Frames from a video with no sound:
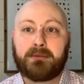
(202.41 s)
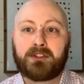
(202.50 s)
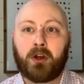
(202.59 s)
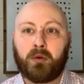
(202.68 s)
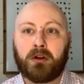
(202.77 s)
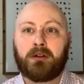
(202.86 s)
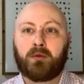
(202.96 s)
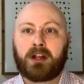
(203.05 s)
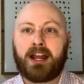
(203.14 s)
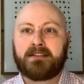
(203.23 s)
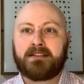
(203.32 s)
So
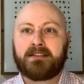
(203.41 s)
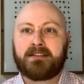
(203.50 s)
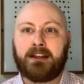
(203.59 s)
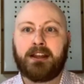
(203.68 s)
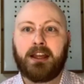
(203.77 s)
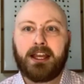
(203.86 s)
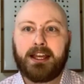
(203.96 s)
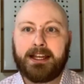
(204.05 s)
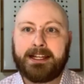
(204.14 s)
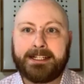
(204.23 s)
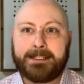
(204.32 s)
we're kind of seeing
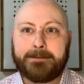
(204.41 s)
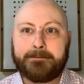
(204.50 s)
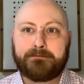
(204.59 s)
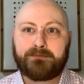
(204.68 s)
a